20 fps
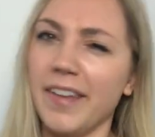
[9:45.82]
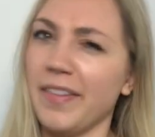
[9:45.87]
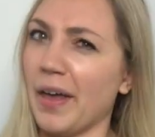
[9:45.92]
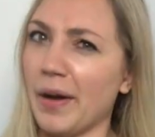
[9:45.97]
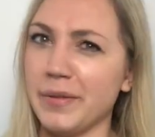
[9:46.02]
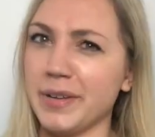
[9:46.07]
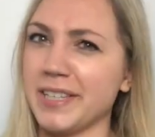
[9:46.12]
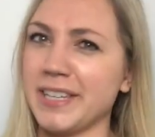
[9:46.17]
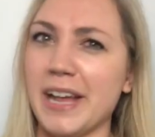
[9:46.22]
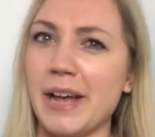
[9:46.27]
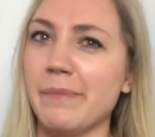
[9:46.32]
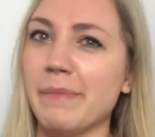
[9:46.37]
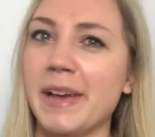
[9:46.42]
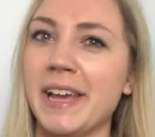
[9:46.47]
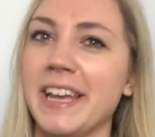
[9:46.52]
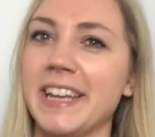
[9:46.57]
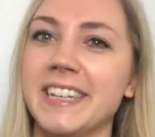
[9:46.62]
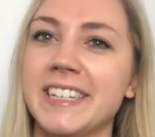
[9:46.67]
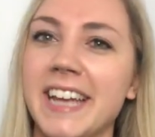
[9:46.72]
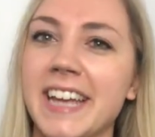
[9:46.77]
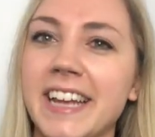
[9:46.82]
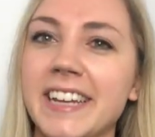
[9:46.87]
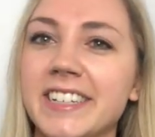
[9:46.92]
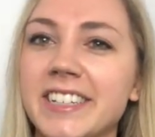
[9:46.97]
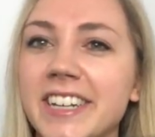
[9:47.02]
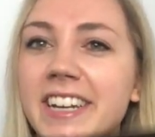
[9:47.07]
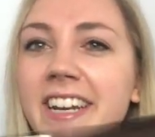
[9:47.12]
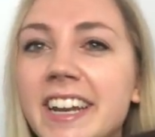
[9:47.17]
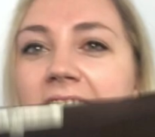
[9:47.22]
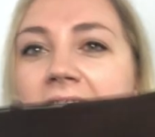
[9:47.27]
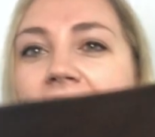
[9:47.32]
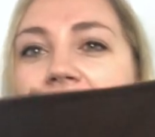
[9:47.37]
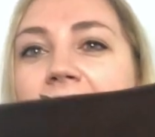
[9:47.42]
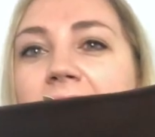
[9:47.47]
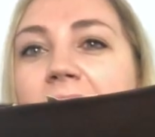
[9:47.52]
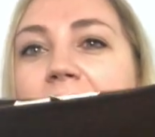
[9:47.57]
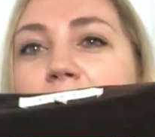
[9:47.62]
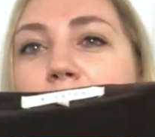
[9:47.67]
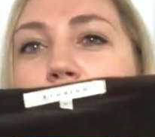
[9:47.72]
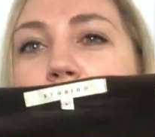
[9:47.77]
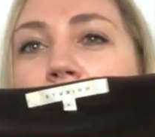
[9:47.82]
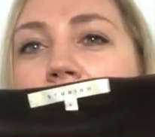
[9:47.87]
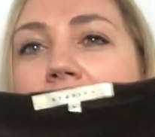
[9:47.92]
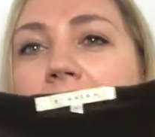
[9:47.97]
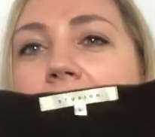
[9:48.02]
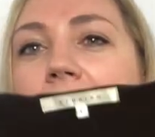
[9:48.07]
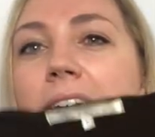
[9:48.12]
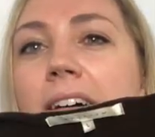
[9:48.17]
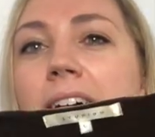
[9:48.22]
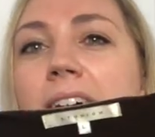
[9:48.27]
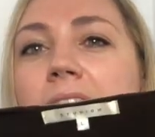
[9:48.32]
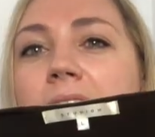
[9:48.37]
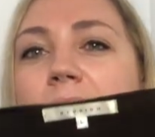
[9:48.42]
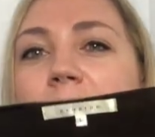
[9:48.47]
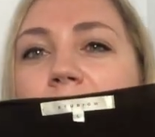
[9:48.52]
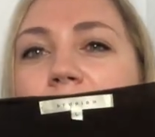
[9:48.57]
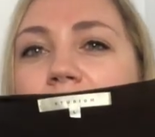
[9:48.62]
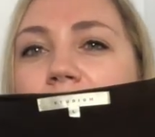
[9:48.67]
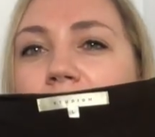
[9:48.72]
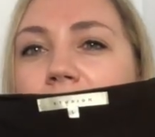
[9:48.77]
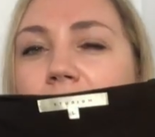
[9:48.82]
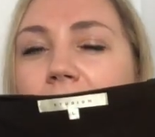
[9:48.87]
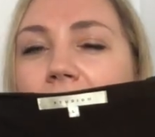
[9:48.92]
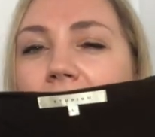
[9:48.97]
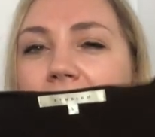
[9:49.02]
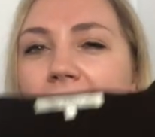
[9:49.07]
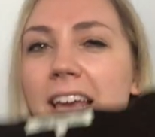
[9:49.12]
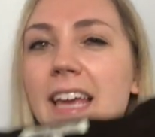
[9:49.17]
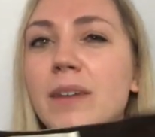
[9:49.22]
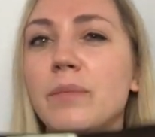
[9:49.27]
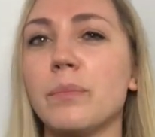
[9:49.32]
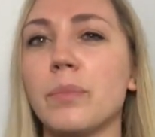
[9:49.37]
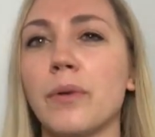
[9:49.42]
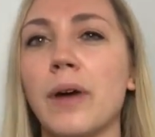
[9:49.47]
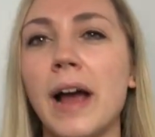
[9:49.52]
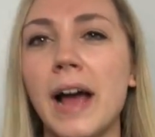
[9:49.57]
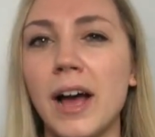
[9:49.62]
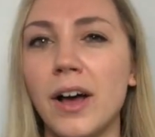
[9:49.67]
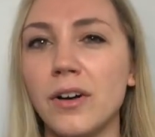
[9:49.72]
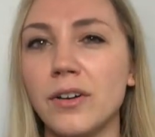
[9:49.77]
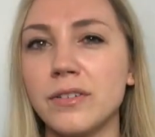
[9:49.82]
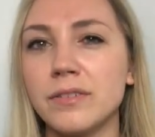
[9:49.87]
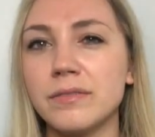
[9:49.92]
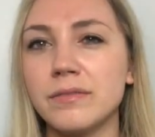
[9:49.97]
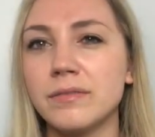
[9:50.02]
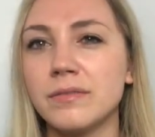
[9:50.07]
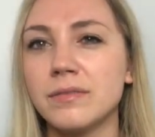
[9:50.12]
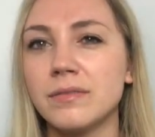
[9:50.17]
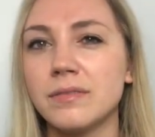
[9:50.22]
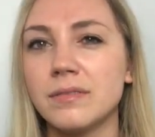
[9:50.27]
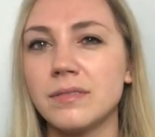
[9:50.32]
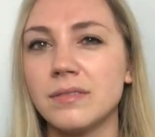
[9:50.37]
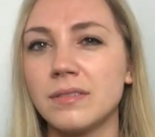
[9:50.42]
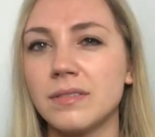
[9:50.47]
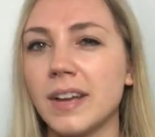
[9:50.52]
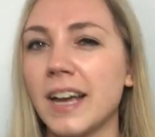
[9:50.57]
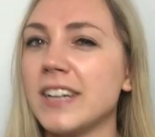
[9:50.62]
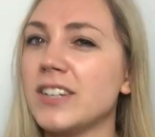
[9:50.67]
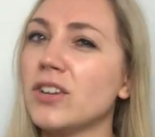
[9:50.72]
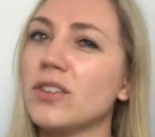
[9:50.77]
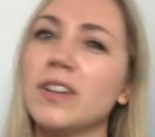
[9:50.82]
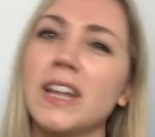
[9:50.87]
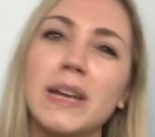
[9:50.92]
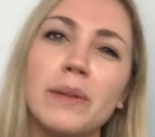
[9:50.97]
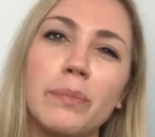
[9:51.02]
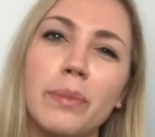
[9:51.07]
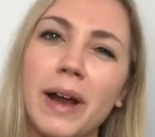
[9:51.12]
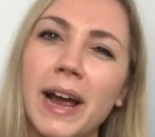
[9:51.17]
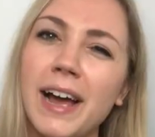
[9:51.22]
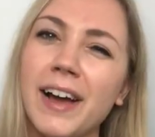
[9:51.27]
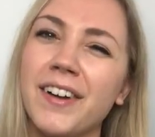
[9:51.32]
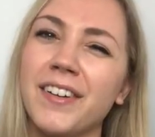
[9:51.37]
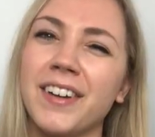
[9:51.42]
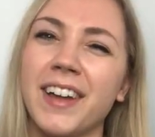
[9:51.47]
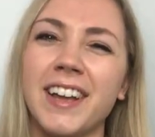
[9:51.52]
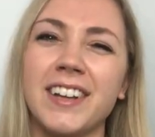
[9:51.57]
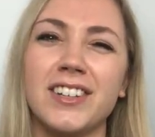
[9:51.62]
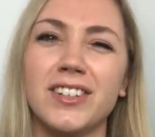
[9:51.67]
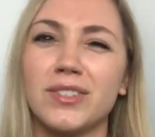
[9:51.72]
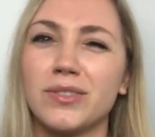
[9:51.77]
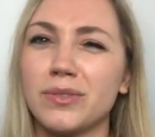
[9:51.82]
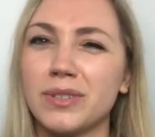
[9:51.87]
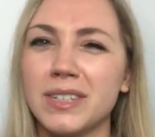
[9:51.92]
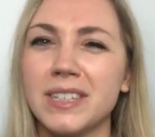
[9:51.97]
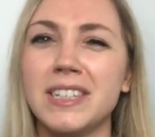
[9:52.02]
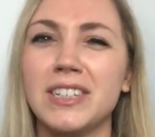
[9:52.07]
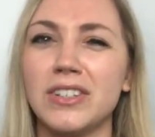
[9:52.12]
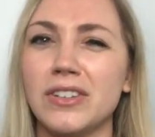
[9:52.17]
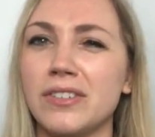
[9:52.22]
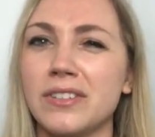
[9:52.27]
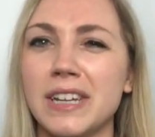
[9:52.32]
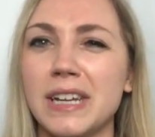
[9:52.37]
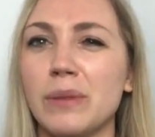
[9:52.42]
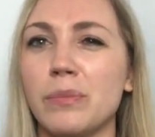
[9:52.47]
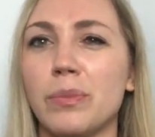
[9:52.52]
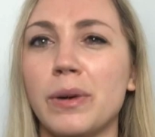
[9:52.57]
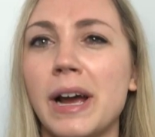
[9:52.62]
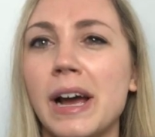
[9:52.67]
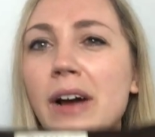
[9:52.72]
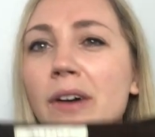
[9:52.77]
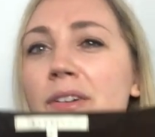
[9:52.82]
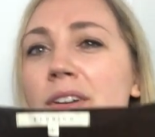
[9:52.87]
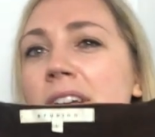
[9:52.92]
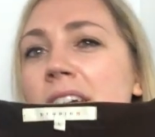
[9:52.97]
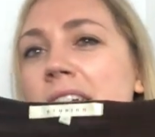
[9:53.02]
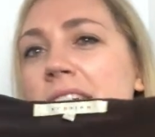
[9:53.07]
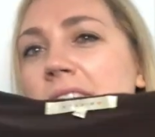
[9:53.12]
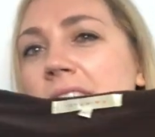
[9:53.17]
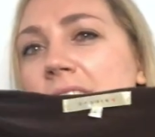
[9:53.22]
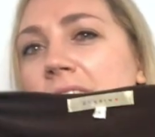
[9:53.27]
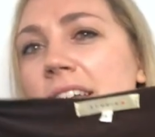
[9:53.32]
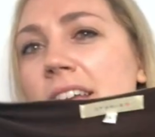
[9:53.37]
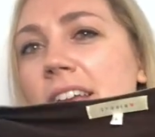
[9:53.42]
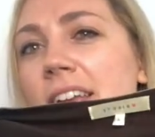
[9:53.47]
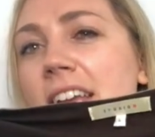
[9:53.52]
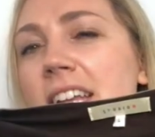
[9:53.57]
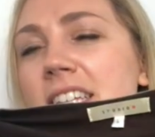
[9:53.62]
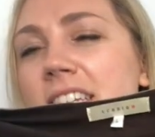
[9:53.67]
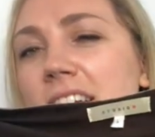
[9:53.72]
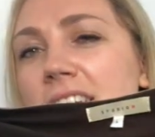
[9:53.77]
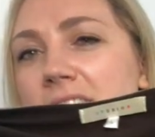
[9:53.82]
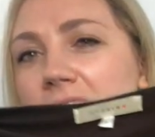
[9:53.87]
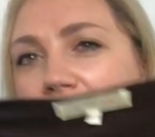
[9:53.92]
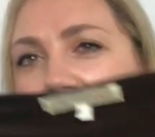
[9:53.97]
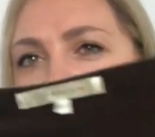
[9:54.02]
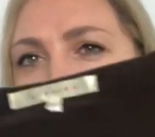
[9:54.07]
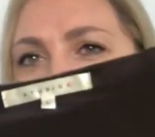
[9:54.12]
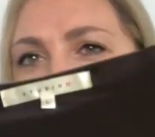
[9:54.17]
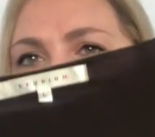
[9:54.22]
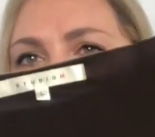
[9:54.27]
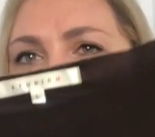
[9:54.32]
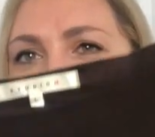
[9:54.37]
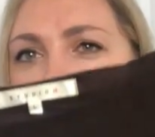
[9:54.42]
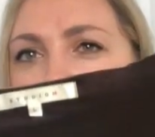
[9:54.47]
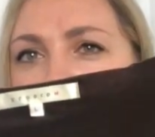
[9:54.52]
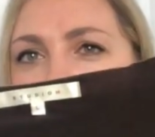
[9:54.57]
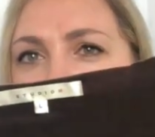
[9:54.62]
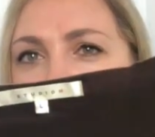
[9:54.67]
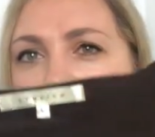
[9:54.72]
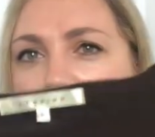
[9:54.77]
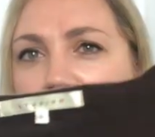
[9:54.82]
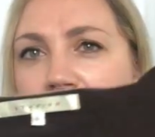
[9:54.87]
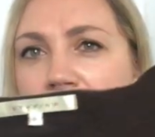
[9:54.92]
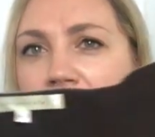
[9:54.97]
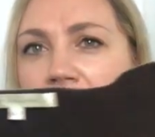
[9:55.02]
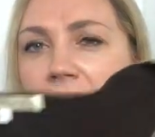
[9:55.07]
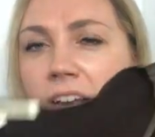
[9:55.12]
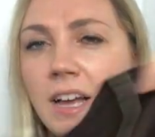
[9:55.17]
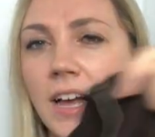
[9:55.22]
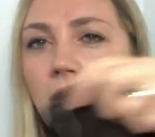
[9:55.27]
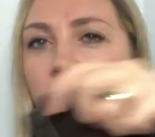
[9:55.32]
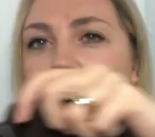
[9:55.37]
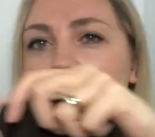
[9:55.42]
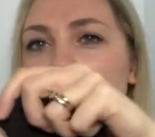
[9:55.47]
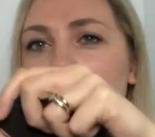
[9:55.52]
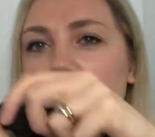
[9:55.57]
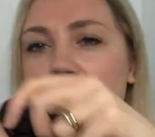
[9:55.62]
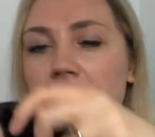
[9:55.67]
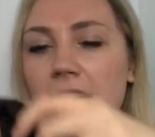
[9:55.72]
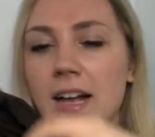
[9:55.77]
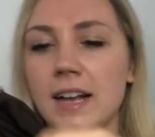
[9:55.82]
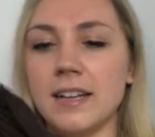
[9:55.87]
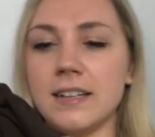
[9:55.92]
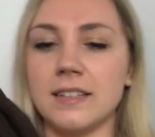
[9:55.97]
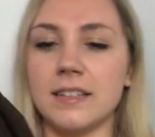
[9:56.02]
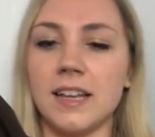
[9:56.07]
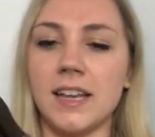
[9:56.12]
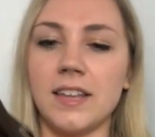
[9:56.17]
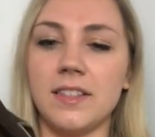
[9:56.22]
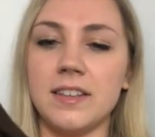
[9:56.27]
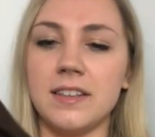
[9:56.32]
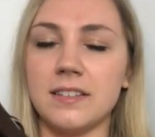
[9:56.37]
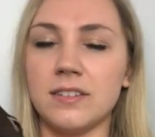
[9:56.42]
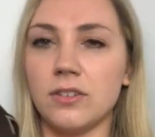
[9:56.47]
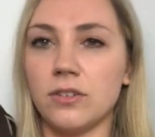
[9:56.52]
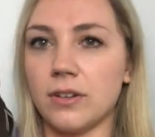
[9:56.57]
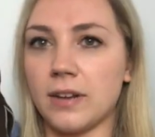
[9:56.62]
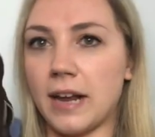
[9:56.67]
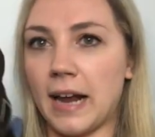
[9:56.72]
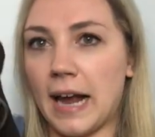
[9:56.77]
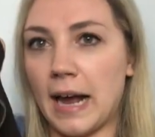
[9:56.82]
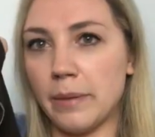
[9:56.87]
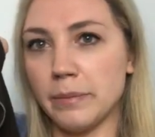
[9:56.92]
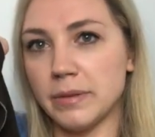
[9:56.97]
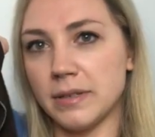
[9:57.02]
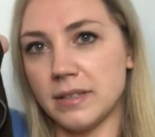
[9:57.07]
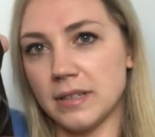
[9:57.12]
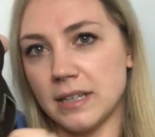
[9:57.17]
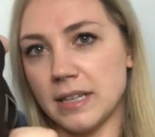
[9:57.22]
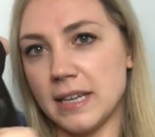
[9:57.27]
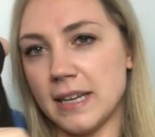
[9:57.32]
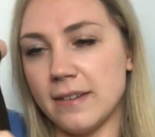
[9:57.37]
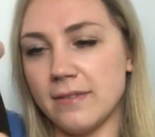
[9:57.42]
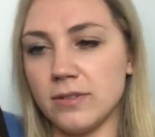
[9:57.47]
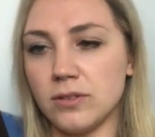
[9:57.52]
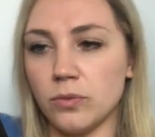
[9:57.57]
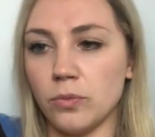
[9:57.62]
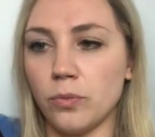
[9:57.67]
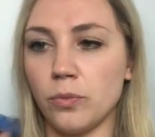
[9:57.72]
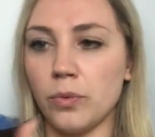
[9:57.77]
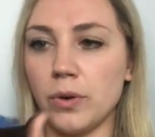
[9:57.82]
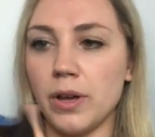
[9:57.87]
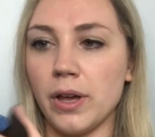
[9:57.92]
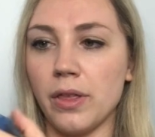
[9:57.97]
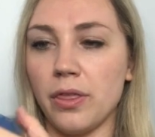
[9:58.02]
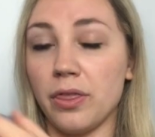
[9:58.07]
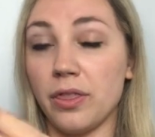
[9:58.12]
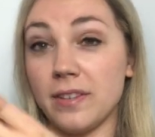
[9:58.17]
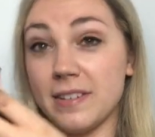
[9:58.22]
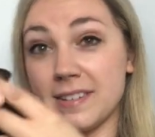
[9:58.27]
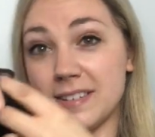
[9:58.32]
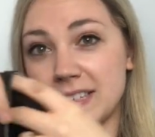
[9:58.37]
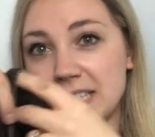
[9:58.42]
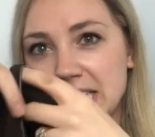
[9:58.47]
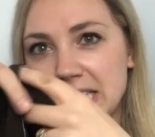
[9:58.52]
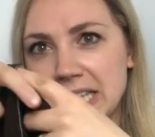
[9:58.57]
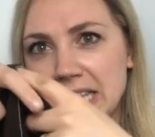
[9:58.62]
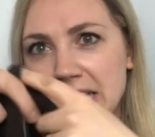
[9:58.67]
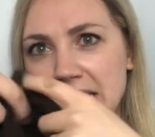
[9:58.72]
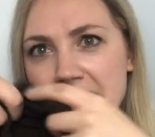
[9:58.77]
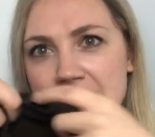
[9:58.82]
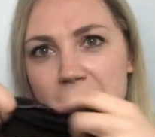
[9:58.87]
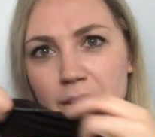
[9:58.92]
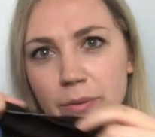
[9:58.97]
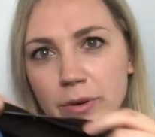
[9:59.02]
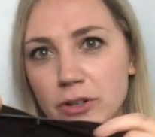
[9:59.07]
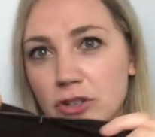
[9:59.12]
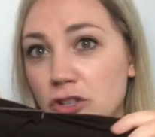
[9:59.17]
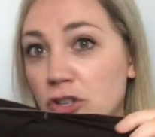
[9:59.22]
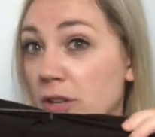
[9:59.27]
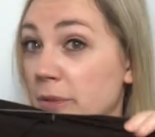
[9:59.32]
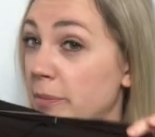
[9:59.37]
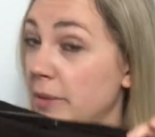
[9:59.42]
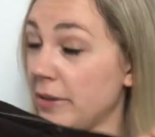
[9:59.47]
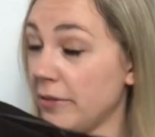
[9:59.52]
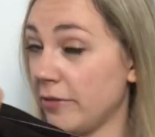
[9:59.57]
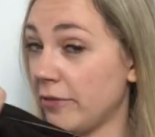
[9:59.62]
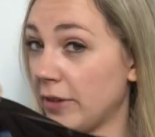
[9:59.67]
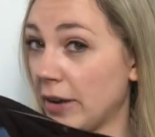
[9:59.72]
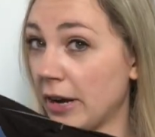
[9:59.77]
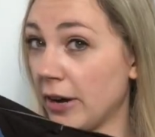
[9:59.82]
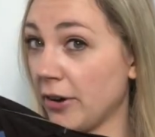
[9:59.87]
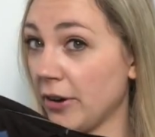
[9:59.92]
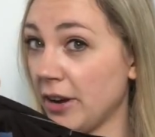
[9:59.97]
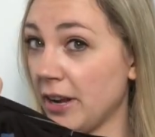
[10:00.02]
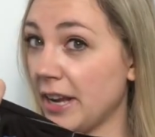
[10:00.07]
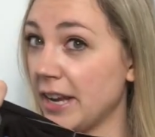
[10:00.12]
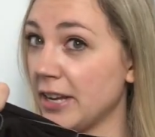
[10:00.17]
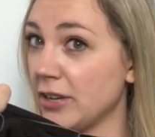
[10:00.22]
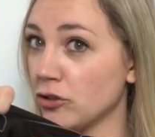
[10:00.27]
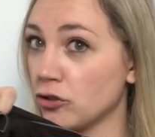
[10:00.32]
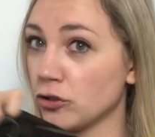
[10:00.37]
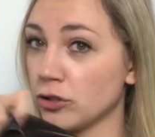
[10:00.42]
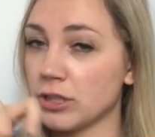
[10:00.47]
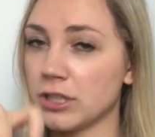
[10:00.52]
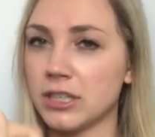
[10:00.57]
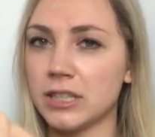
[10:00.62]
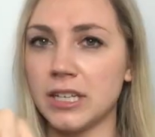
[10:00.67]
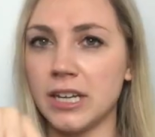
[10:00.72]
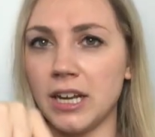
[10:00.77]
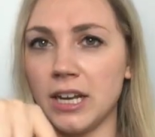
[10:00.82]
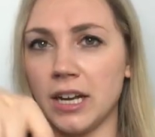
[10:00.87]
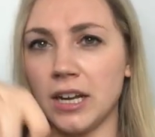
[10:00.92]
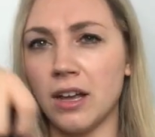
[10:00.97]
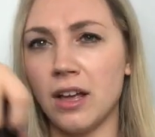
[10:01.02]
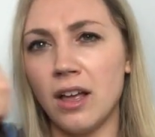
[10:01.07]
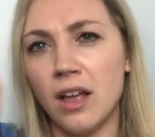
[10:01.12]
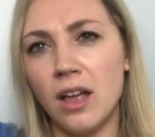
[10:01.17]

and that was not my intention. But um, again, brown. I don't like brown. I just really don't like brown. It does have a bit of a flattering cuff. It has like these little cap sleeves with the slit, which could be very interesting.